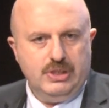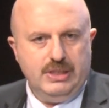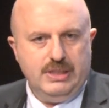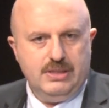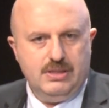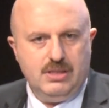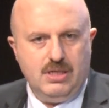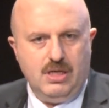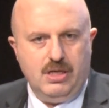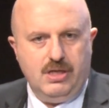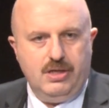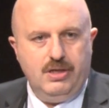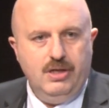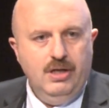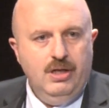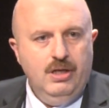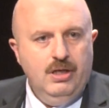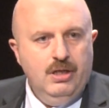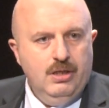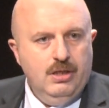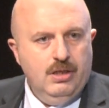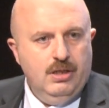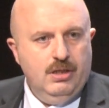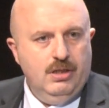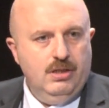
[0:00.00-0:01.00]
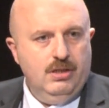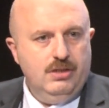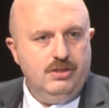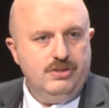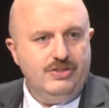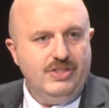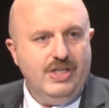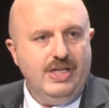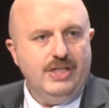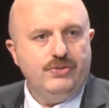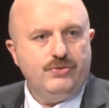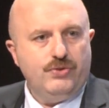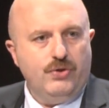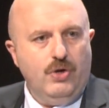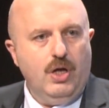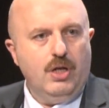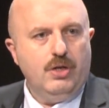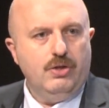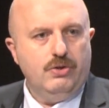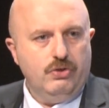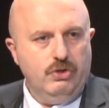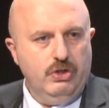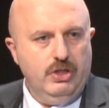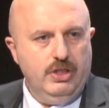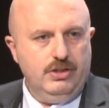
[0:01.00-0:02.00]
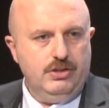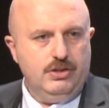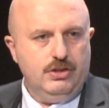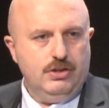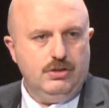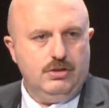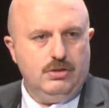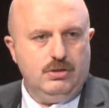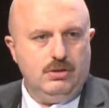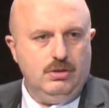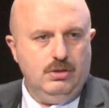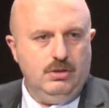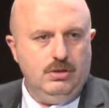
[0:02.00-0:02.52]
These are state-run religious